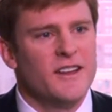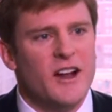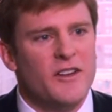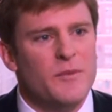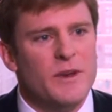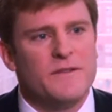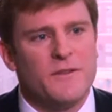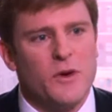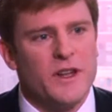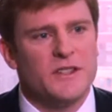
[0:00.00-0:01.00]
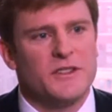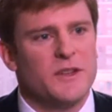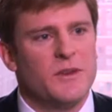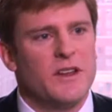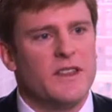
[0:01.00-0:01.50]
you know, in the mid-40s or
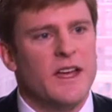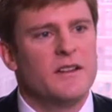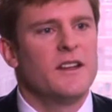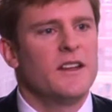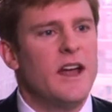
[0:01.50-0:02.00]
something like that.